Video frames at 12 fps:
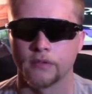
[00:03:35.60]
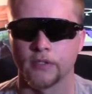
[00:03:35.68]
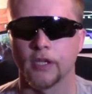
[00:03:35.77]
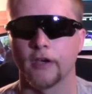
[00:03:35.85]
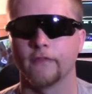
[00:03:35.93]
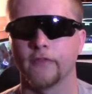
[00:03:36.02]

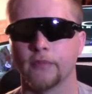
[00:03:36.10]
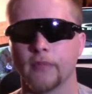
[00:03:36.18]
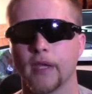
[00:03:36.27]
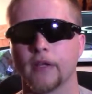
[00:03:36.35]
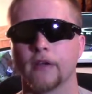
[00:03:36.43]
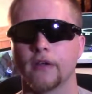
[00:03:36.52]
Now, if you
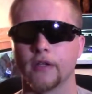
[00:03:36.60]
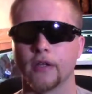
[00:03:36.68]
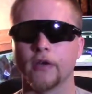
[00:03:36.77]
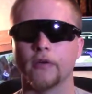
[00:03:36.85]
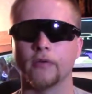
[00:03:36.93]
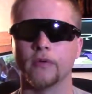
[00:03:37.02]
may not
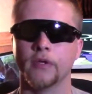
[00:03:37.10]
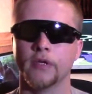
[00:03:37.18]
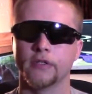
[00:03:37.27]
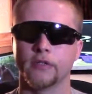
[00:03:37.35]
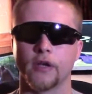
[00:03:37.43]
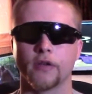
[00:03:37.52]
know,
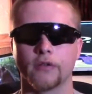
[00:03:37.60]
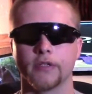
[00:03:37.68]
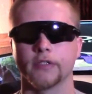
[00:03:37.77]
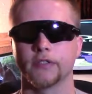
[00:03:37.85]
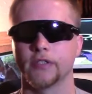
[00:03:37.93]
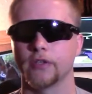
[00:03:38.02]
not
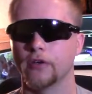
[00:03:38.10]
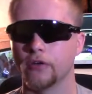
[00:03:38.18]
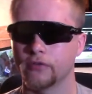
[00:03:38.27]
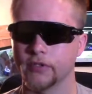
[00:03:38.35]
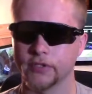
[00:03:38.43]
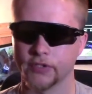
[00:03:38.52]
only does
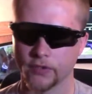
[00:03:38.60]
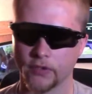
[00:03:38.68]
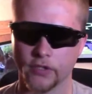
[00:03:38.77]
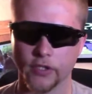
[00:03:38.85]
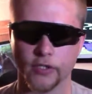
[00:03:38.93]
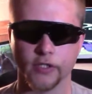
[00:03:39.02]
Oakley's
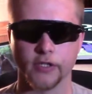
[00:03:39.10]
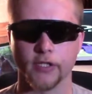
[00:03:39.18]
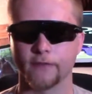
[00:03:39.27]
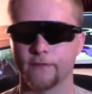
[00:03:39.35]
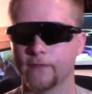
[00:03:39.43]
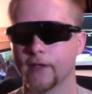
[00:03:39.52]
look good and
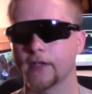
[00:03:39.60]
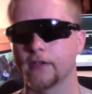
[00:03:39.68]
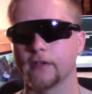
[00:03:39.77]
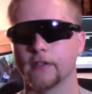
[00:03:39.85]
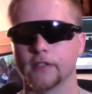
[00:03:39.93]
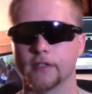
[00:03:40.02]
they fit
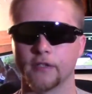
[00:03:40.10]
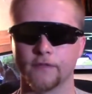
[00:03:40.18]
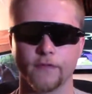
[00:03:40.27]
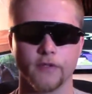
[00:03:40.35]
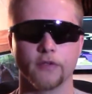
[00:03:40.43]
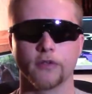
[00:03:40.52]
good and they
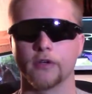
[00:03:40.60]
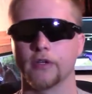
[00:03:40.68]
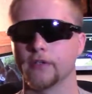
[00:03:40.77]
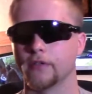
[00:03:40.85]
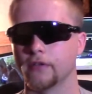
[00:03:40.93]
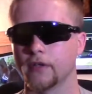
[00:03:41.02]
feel good
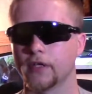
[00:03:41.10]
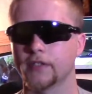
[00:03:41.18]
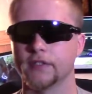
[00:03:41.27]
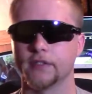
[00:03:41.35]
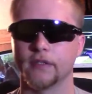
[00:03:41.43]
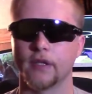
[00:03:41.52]
and they're
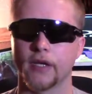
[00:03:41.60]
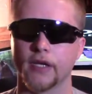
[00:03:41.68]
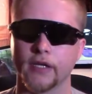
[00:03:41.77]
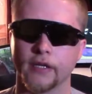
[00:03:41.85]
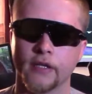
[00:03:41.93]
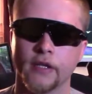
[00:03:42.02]
nice and
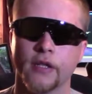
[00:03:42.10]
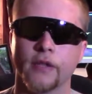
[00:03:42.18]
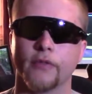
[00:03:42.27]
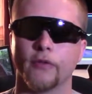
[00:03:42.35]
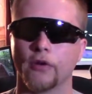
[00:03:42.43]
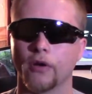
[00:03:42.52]
light,
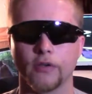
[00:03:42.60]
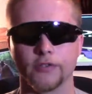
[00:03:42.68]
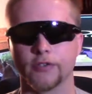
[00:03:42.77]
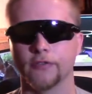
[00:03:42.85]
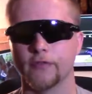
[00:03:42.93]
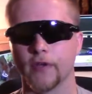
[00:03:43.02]
they're
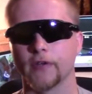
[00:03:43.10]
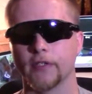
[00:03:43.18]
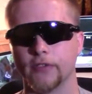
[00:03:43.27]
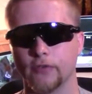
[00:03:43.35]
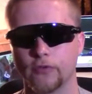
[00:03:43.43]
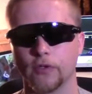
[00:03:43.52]
also very
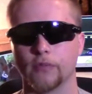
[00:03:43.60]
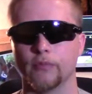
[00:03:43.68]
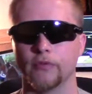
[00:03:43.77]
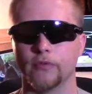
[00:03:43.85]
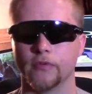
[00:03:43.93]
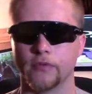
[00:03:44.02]

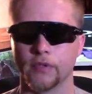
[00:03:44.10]
durable.